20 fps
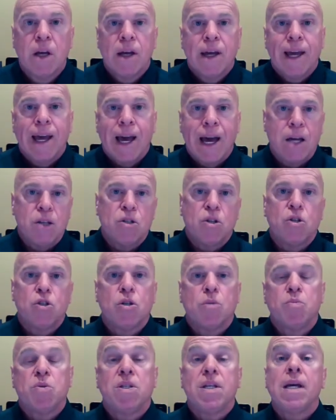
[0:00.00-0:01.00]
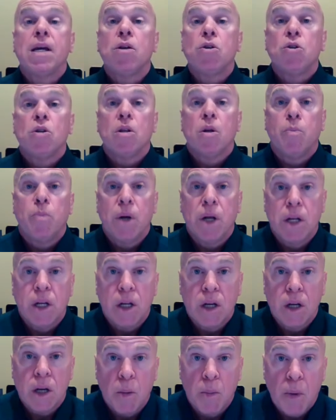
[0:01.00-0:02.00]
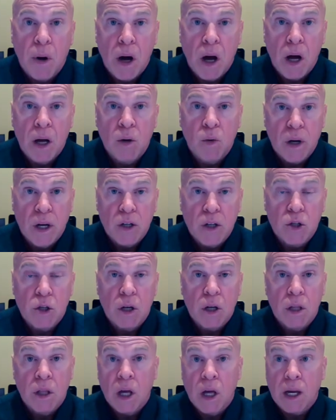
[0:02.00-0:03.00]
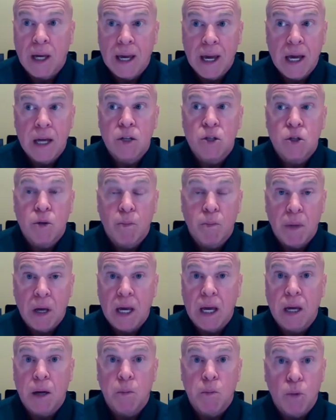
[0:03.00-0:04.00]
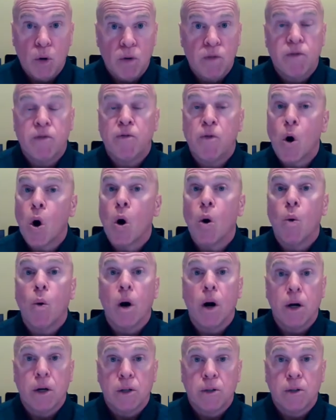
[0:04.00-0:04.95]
as a substantial opinion upon which the case may move forward.